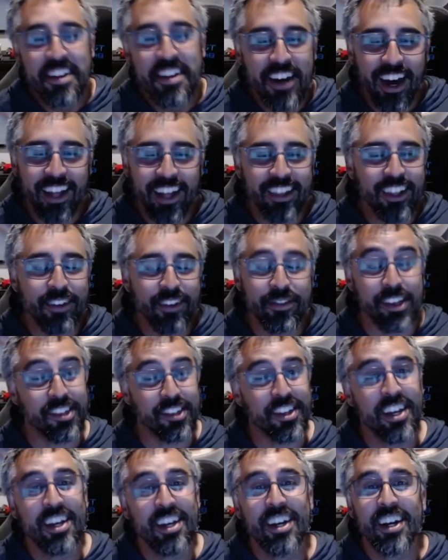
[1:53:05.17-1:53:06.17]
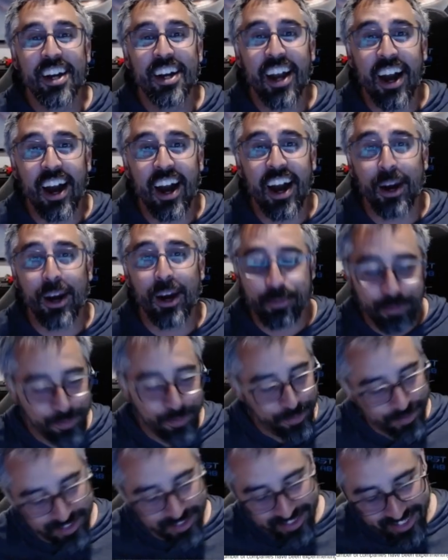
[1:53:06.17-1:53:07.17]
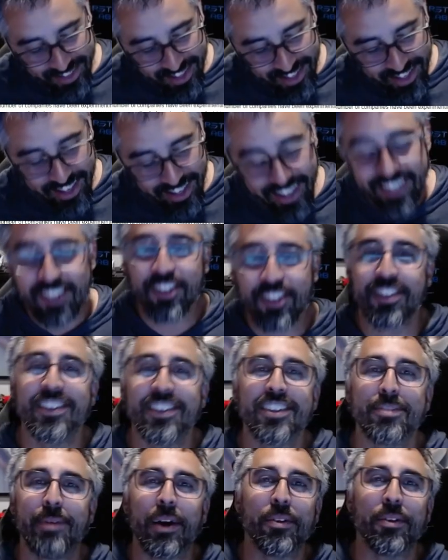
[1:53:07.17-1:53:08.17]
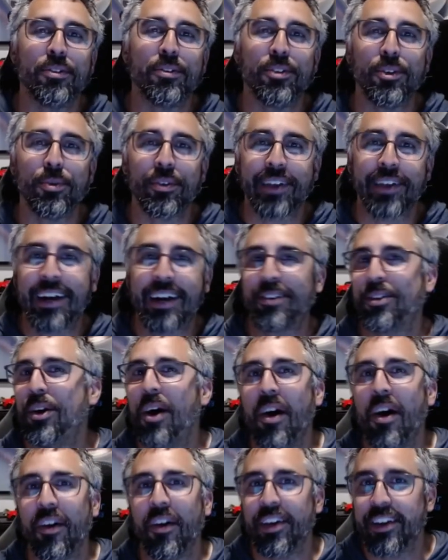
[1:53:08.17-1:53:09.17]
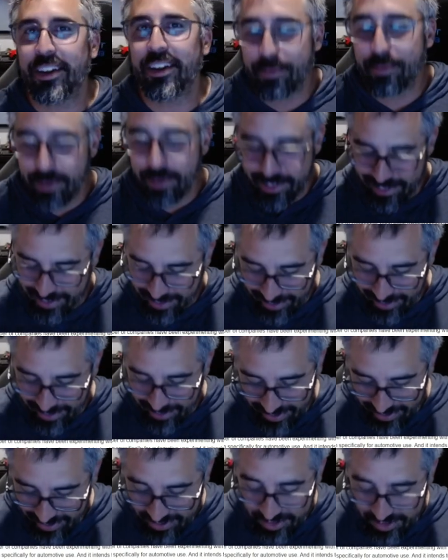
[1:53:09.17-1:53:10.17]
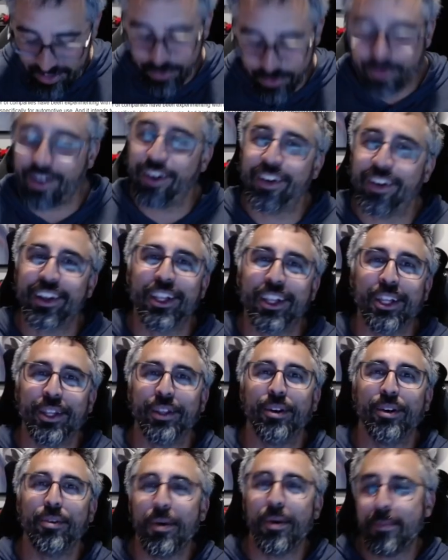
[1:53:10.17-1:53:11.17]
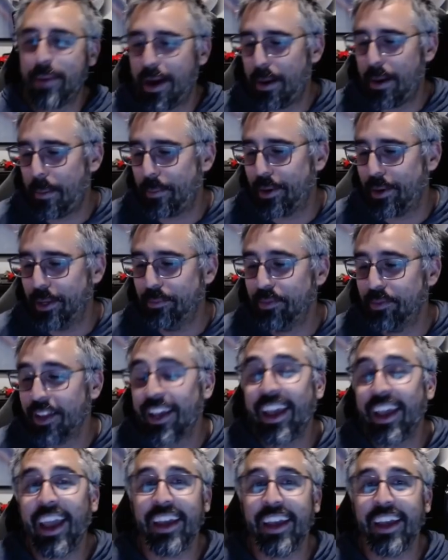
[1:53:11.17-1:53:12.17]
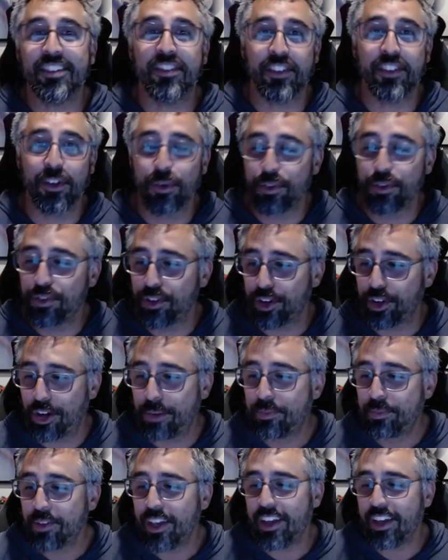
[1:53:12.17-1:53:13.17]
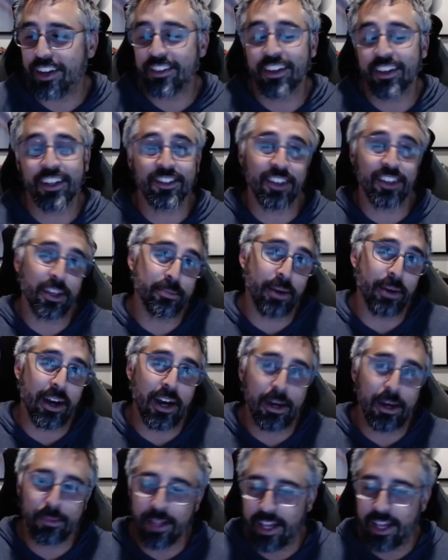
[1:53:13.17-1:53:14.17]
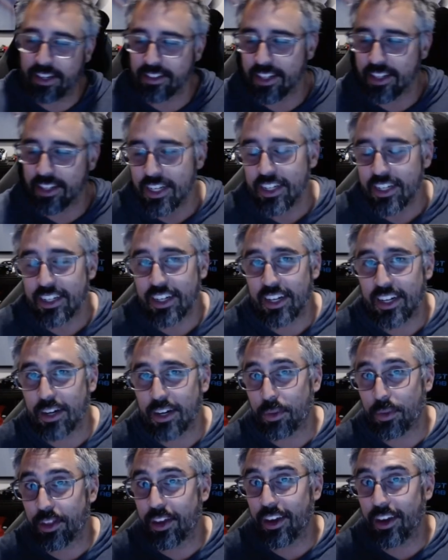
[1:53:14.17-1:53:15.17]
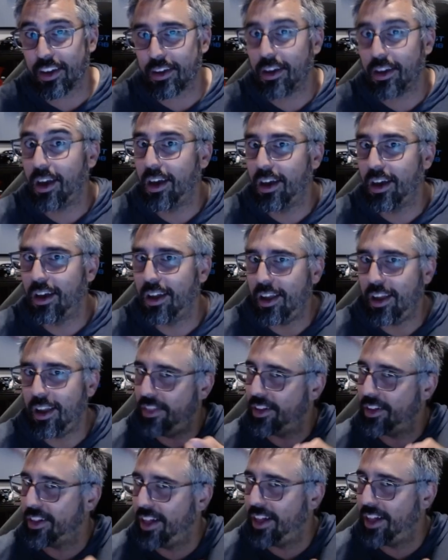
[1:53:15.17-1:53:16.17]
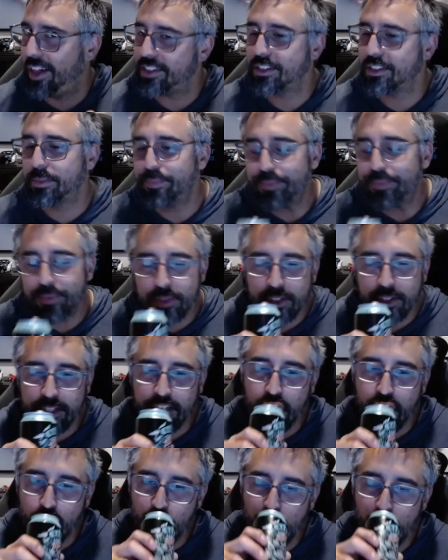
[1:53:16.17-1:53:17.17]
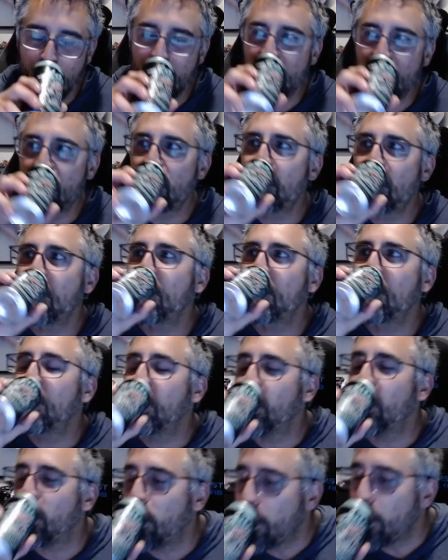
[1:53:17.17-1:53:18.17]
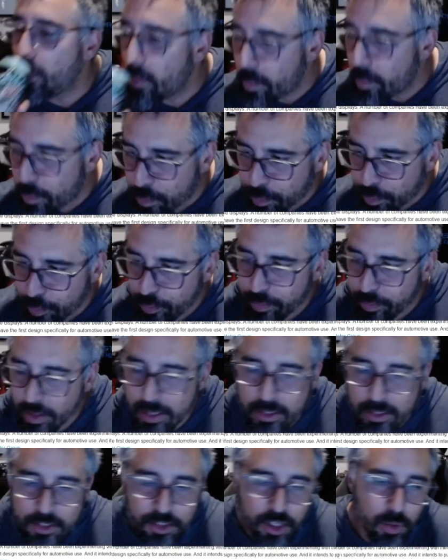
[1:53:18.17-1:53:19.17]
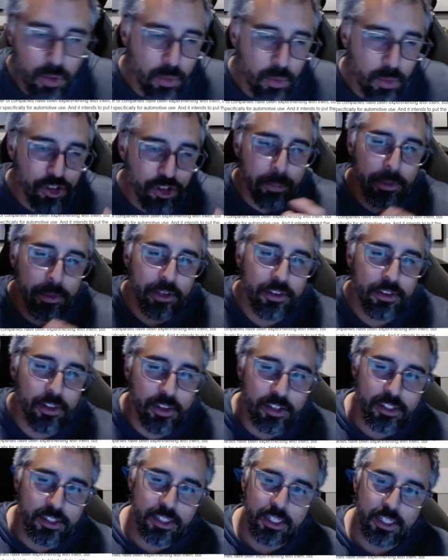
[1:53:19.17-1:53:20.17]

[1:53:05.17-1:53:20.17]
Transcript: I love this. Um, It's it's Mountain Dew with alcohol in it. Uh, it's a very low amount, but hey, it's zero sugar, and it tastes like Baja Blast uh, with a kick in the glass. Yeah. Mm. So we'll jump into this.